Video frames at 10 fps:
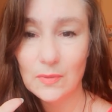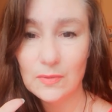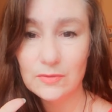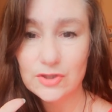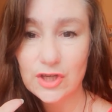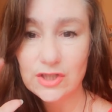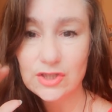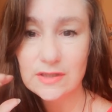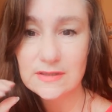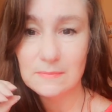
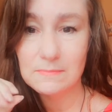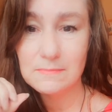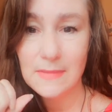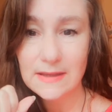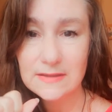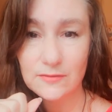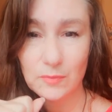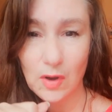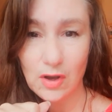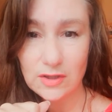rejection is a massive
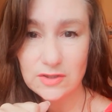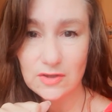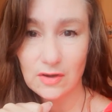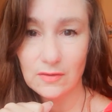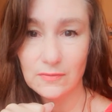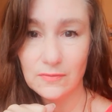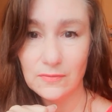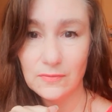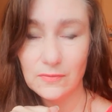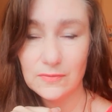part of
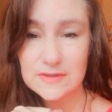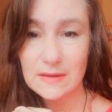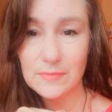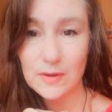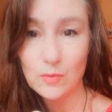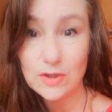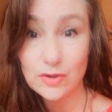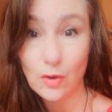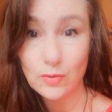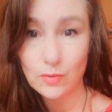something we
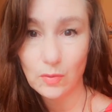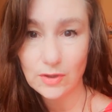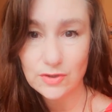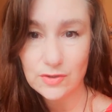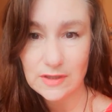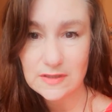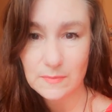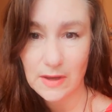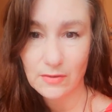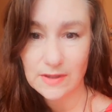don't want to
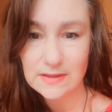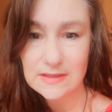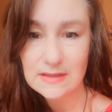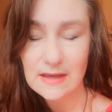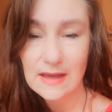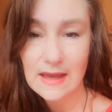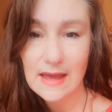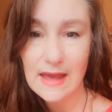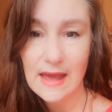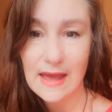experience.
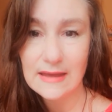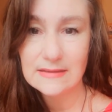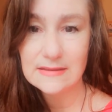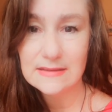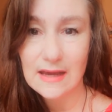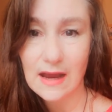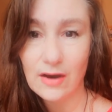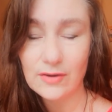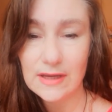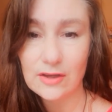And
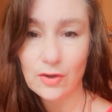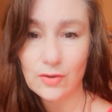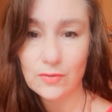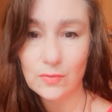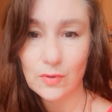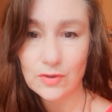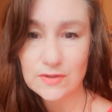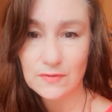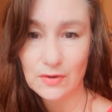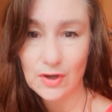our ego works
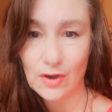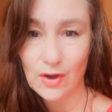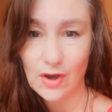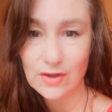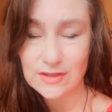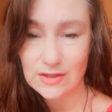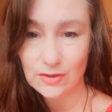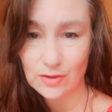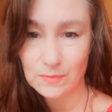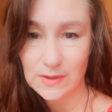very hard at
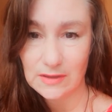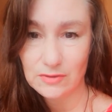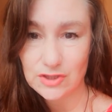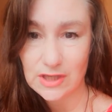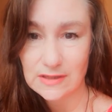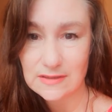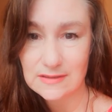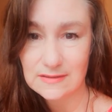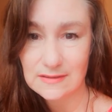not being rejected.